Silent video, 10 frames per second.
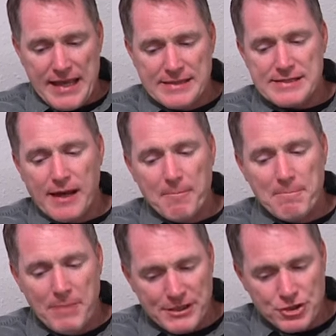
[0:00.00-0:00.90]
Is
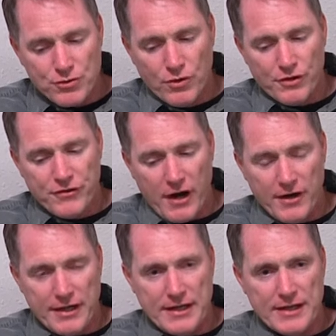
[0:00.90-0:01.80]
habitual
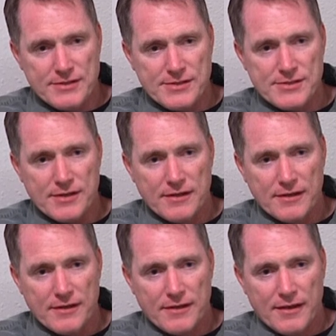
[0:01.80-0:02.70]
tardiness
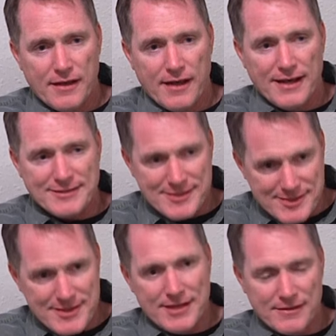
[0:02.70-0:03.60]
a
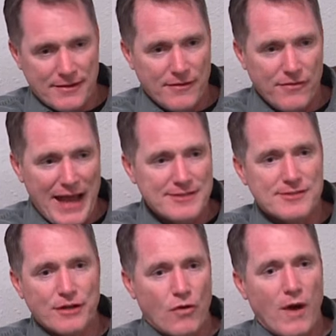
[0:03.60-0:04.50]
sin?
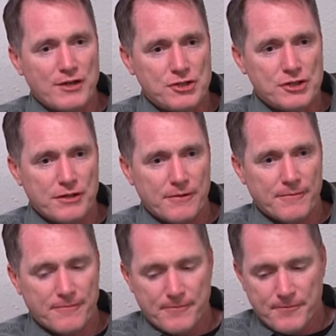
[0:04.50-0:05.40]
That's the question.
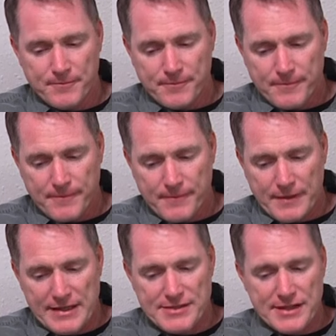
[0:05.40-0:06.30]

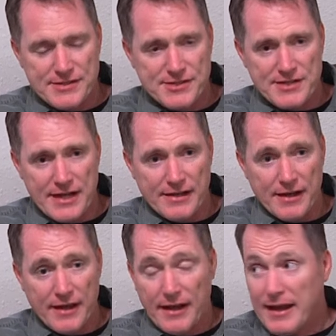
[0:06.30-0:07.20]
Is it a
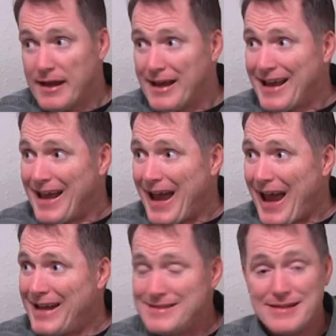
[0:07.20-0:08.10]
sin?
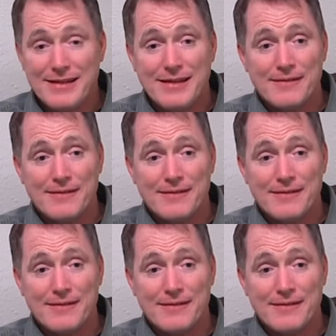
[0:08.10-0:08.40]
And